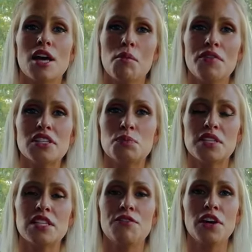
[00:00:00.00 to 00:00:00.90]
Some of the
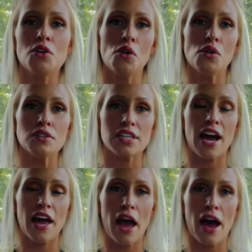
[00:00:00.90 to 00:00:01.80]
specific goals
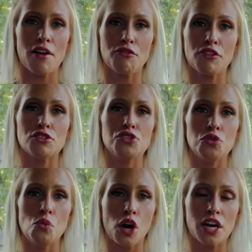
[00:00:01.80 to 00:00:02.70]
I have for
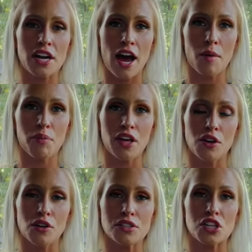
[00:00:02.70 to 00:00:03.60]
Do Work, Not
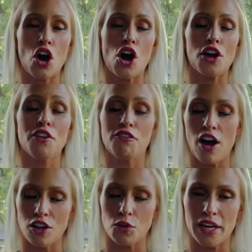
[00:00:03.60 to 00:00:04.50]
Pills are the
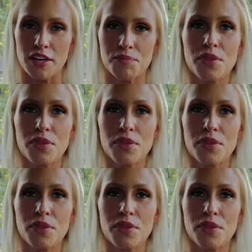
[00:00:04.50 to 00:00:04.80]
following.